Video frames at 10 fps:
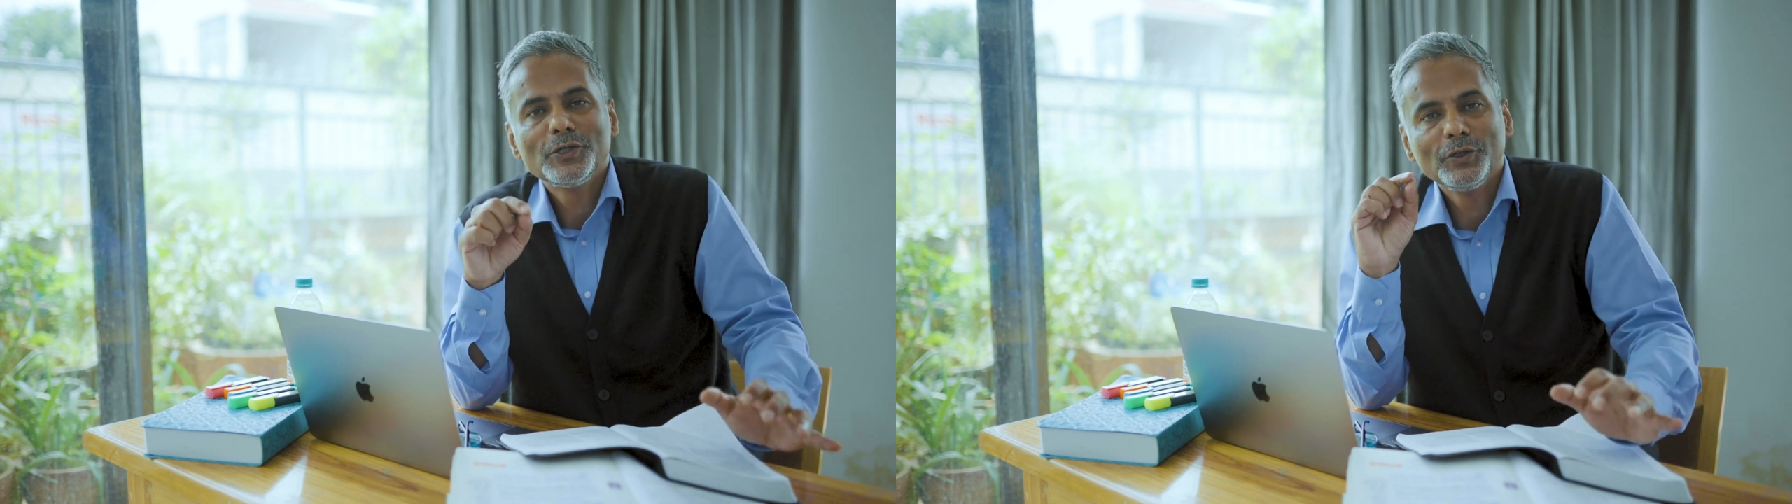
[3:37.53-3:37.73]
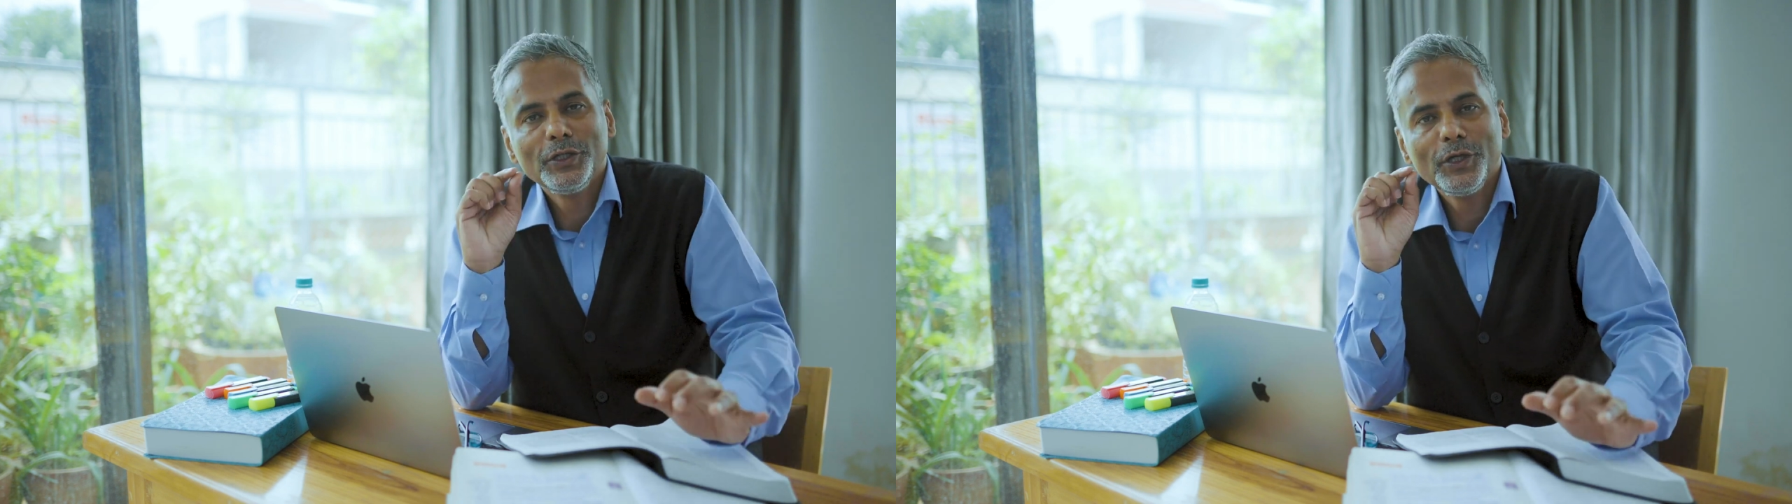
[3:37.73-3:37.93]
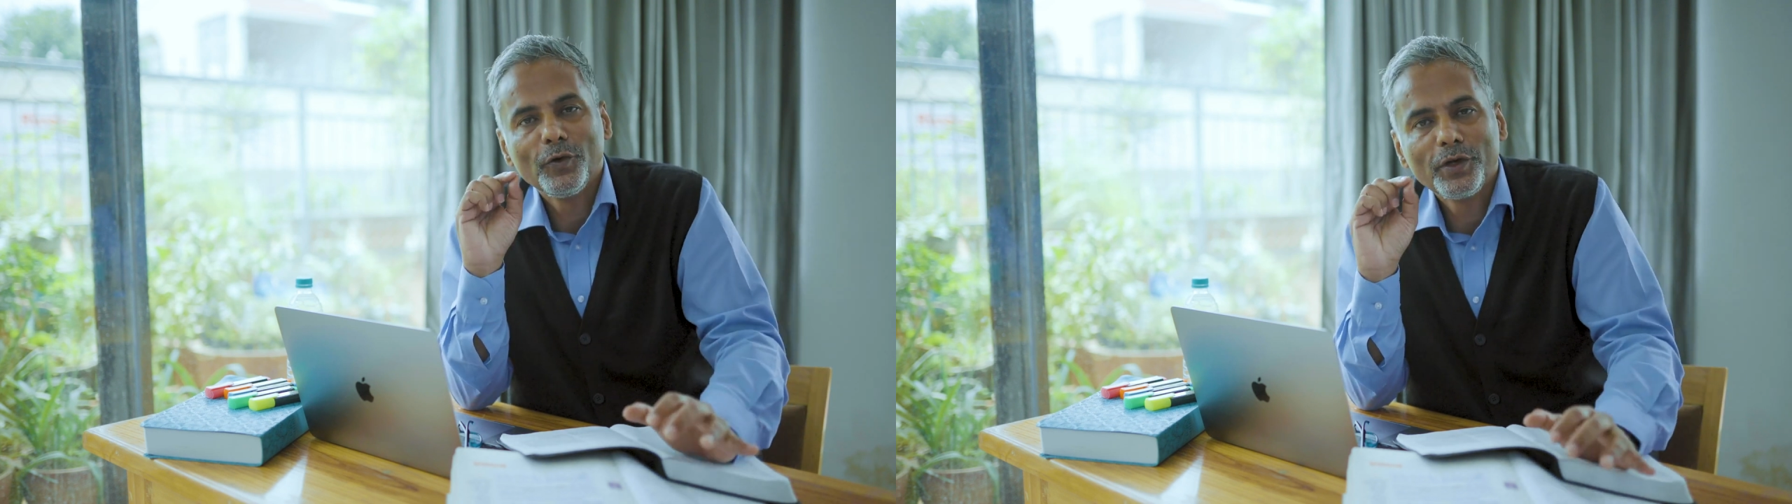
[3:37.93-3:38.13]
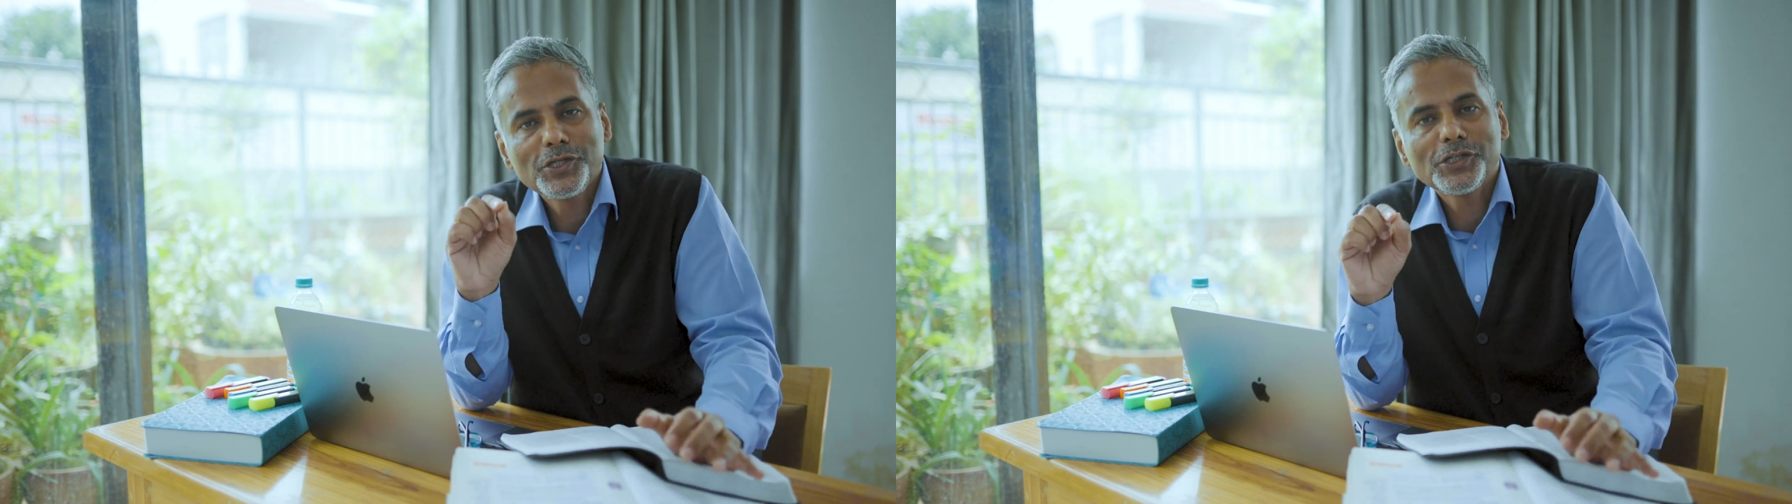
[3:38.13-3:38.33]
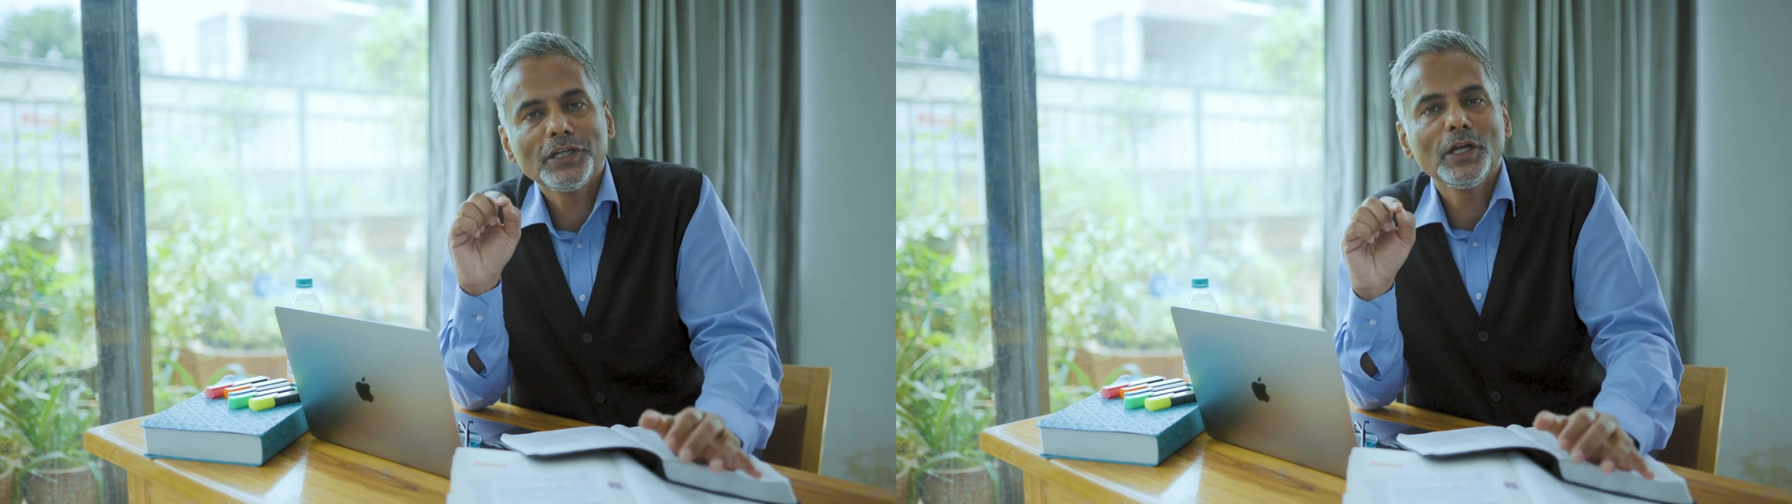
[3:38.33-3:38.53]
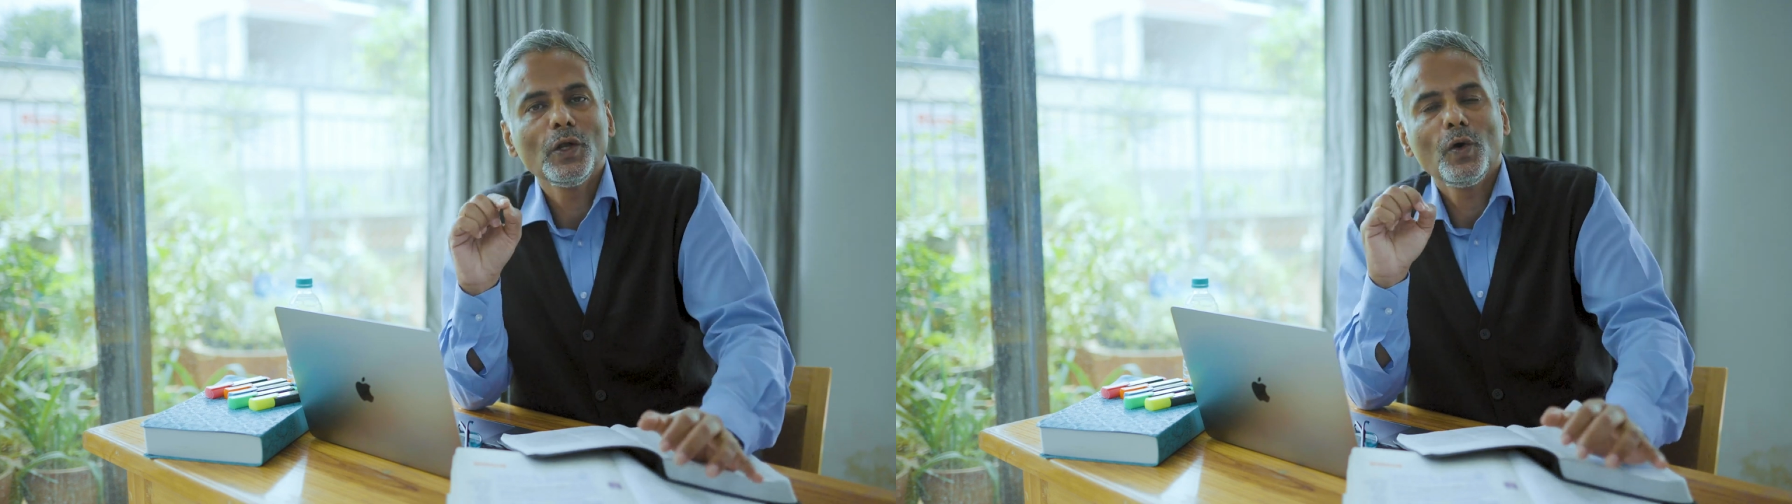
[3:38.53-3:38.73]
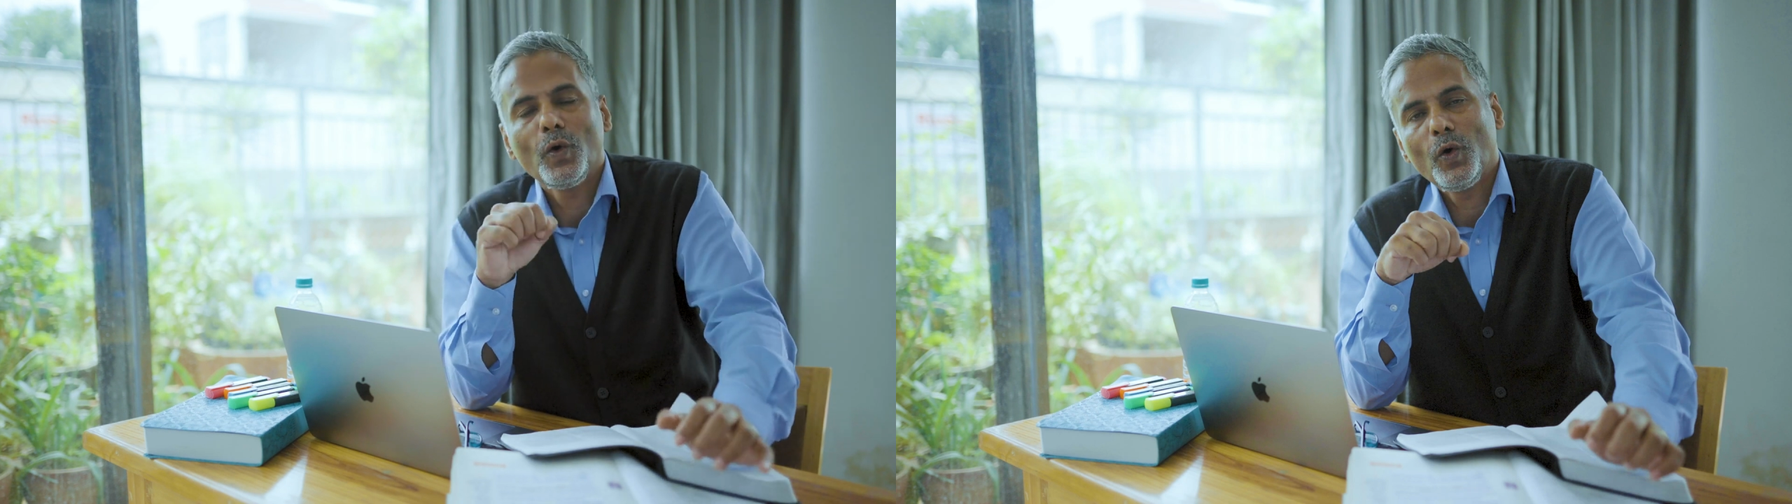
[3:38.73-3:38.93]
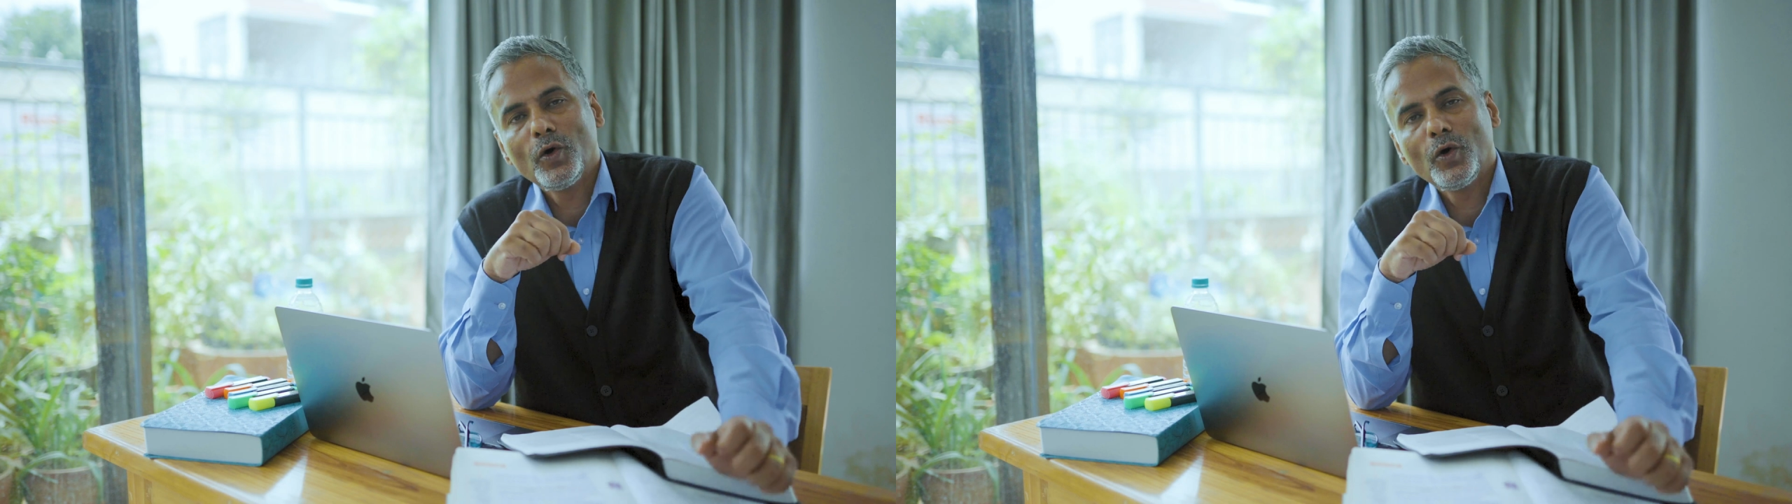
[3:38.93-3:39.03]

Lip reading: to the original